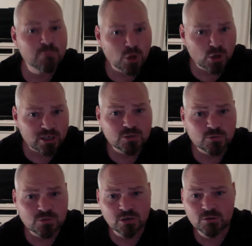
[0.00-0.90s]
Mullins
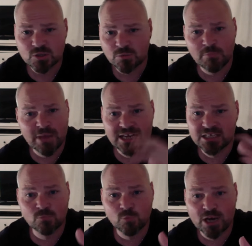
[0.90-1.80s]
was doing some
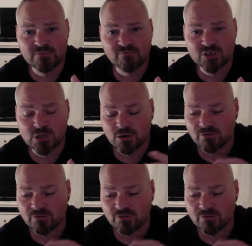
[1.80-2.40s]
amazing wedding photography.